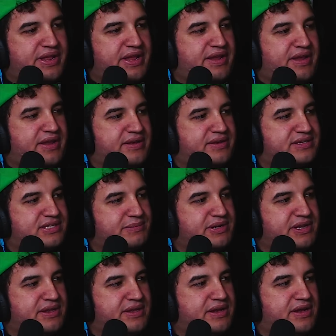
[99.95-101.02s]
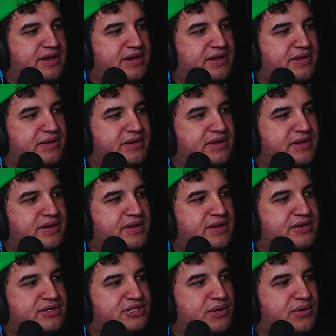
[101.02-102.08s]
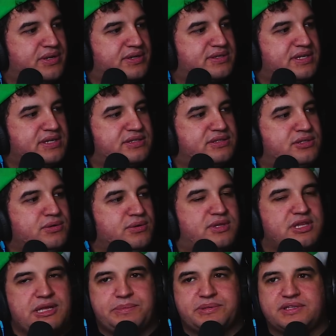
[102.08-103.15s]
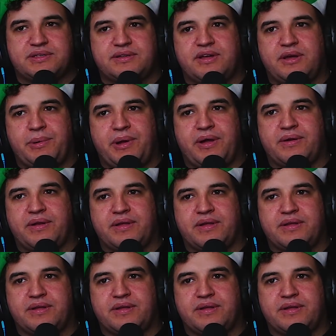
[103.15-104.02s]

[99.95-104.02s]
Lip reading: And somebody showed us these two clips about